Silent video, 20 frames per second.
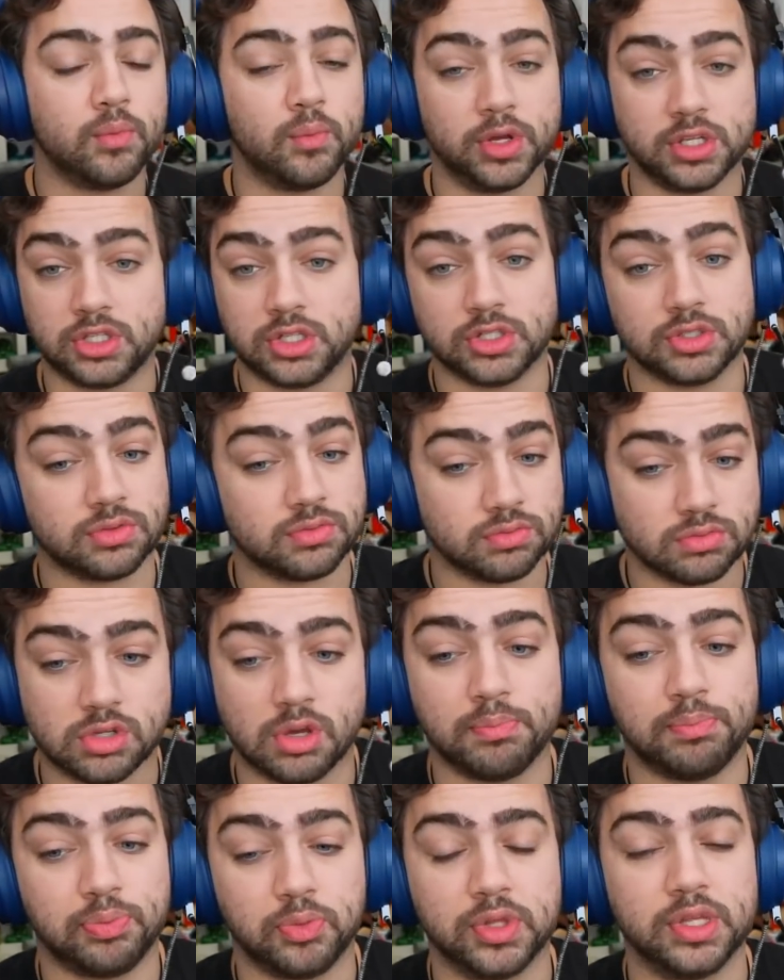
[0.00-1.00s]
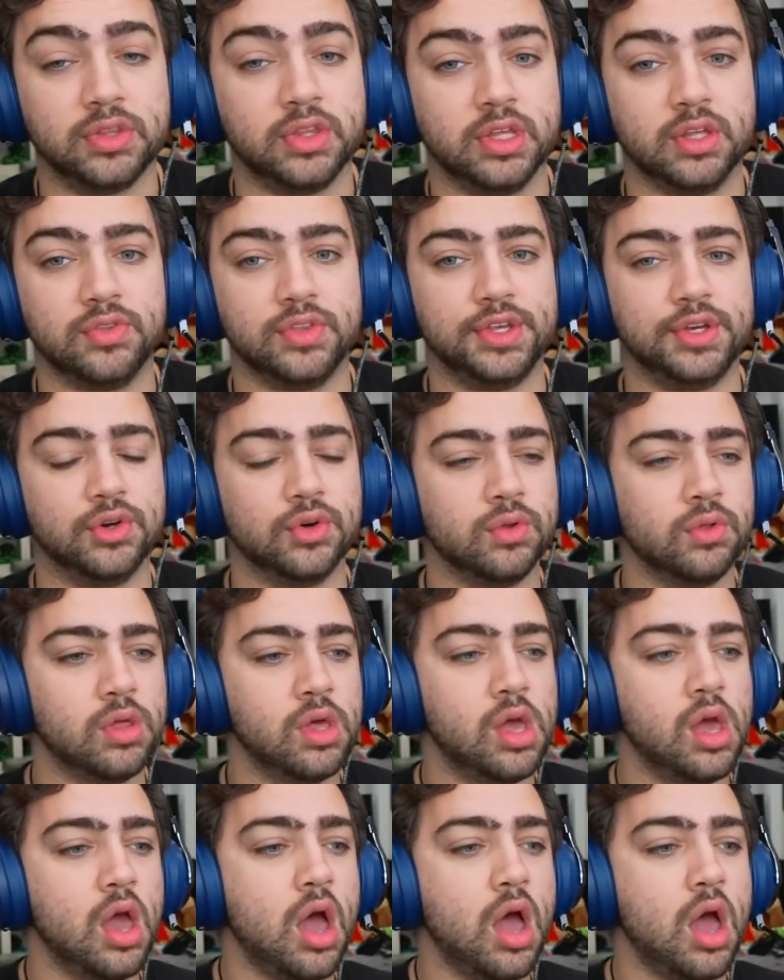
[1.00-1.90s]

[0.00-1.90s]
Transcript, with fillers: which is completely illegal.